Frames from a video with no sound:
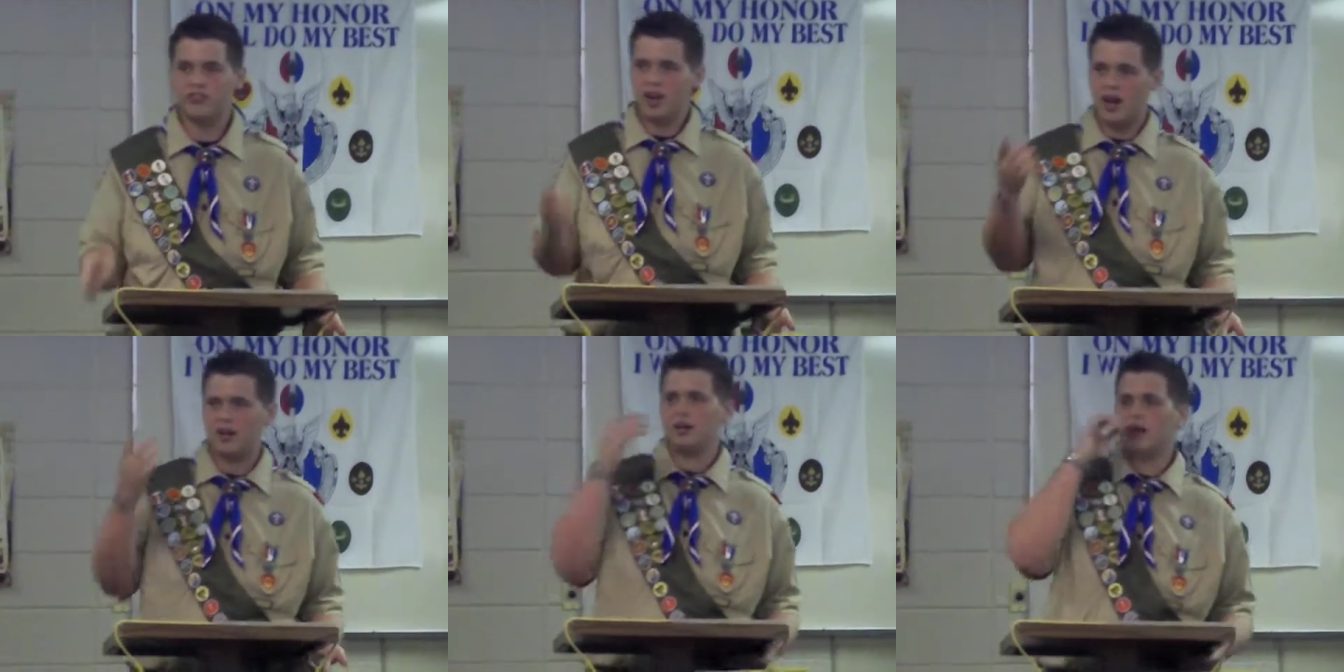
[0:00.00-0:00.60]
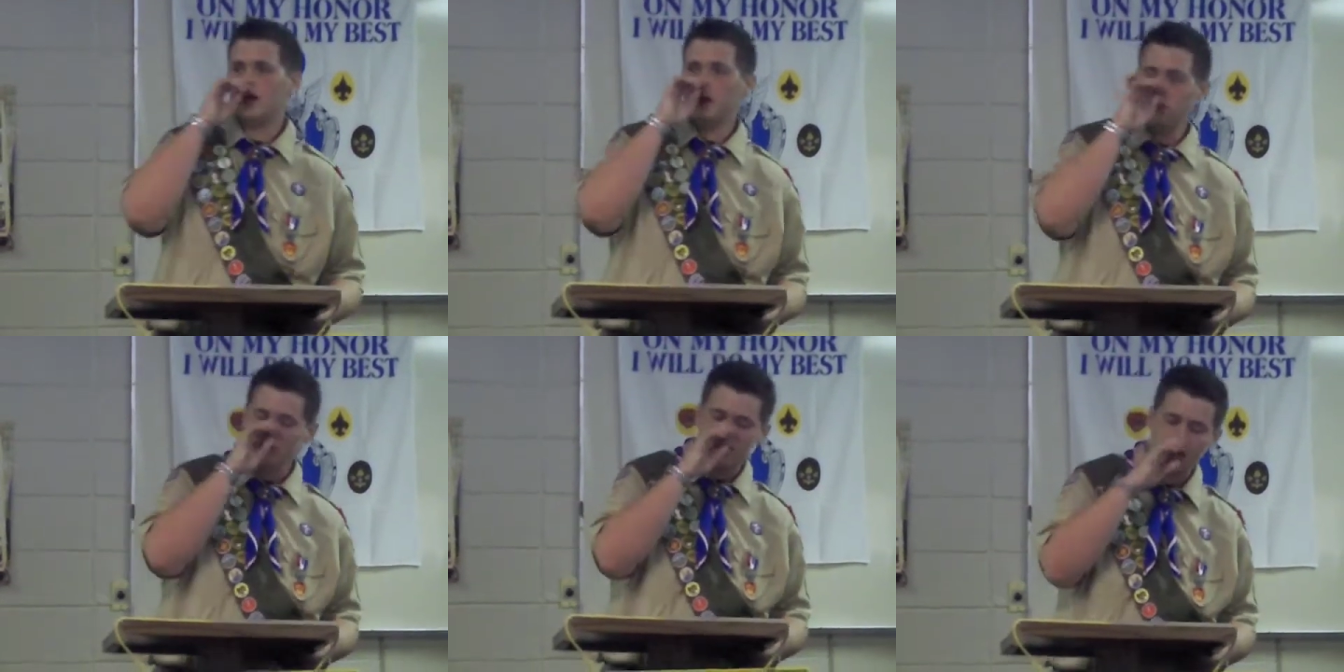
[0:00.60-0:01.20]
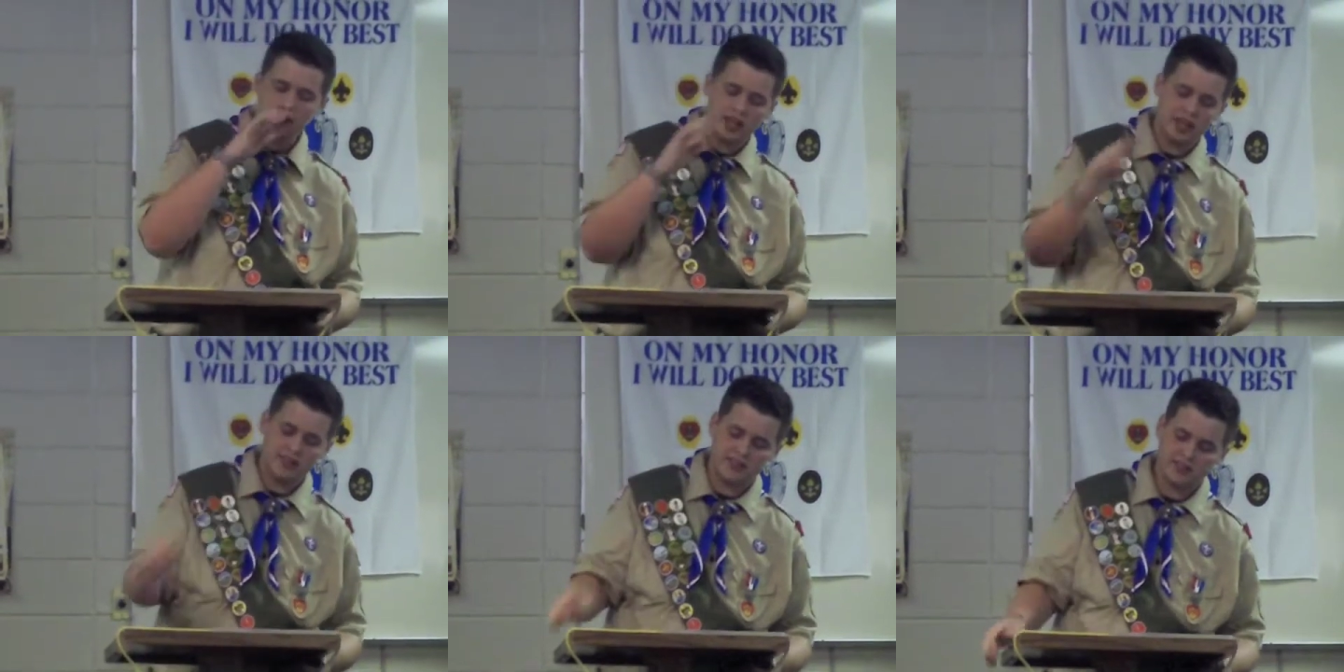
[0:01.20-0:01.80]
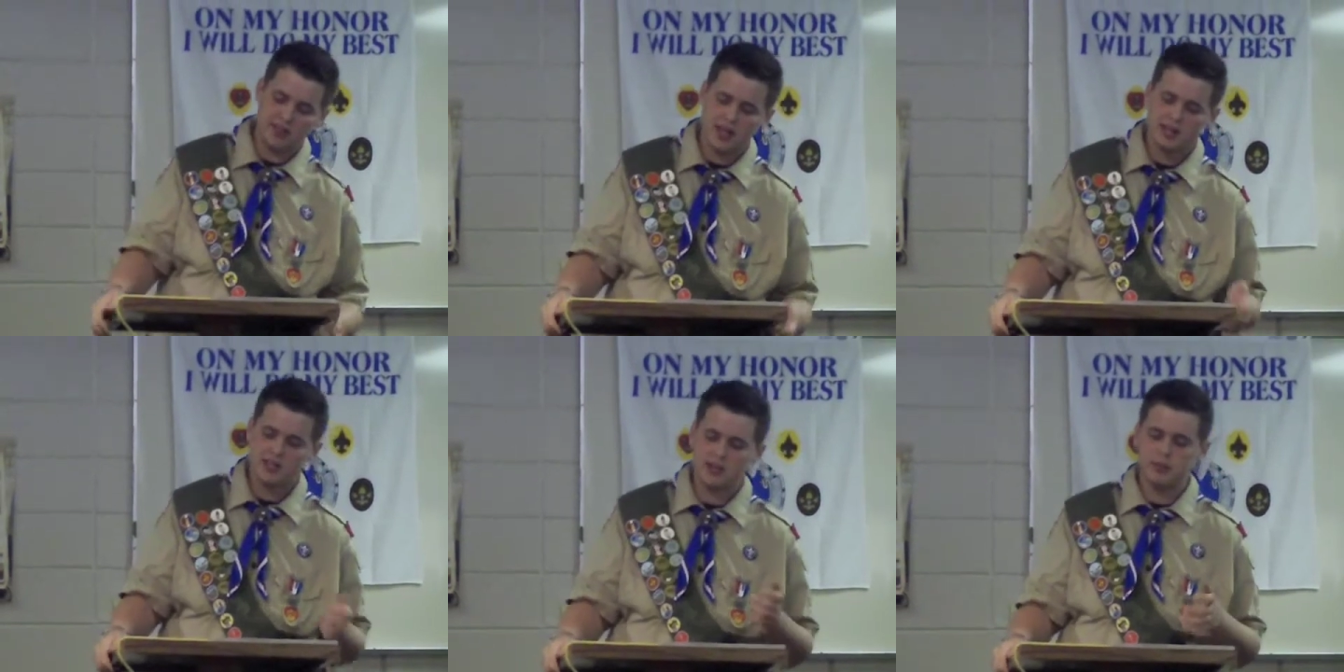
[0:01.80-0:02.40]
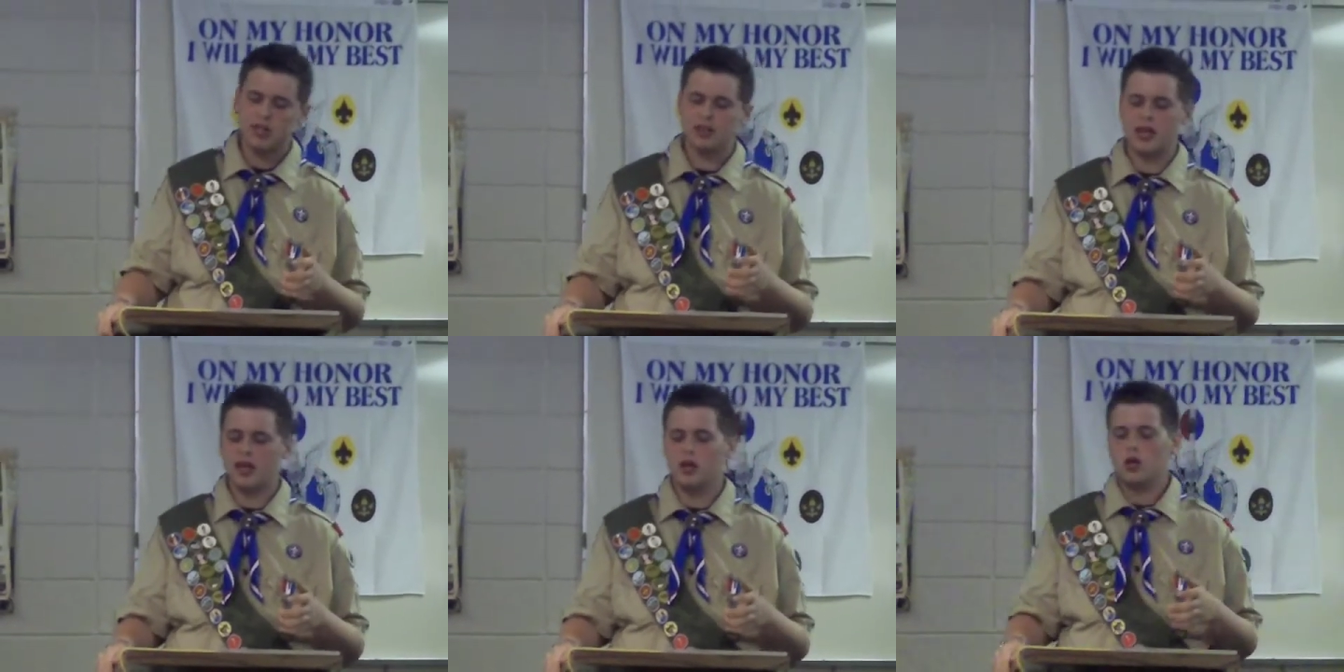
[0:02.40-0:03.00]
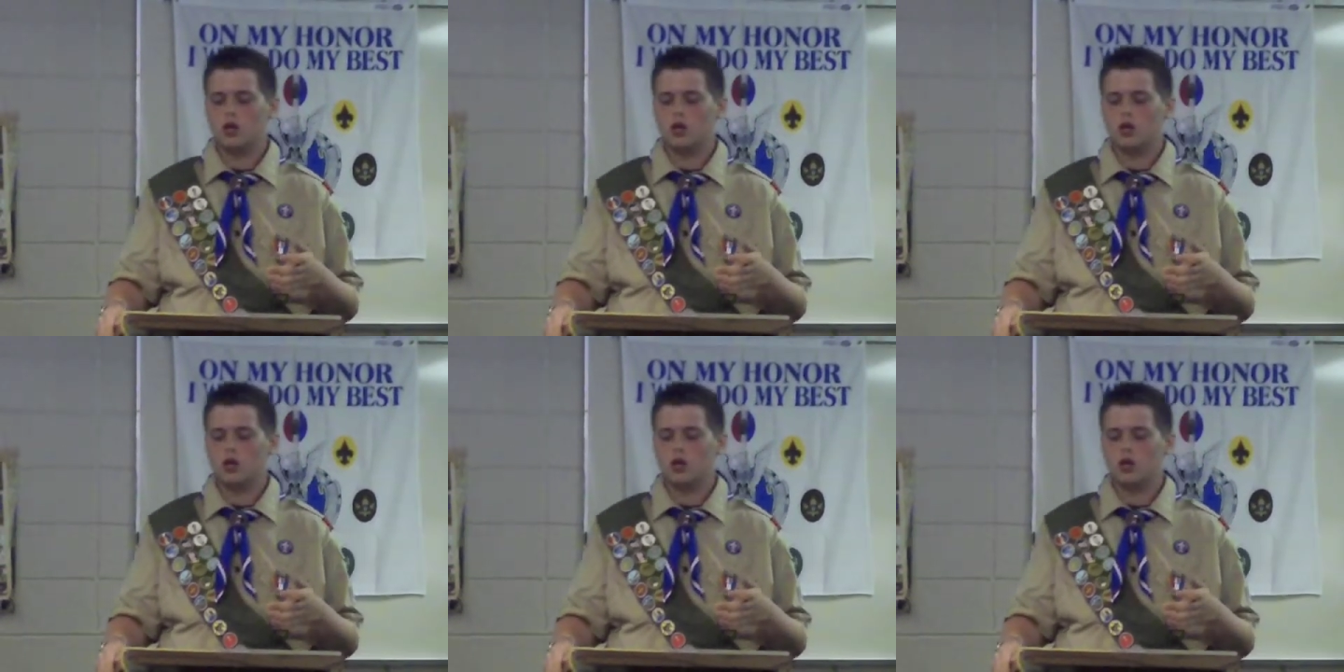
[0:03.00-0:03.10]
Todd, will tell you that it's something that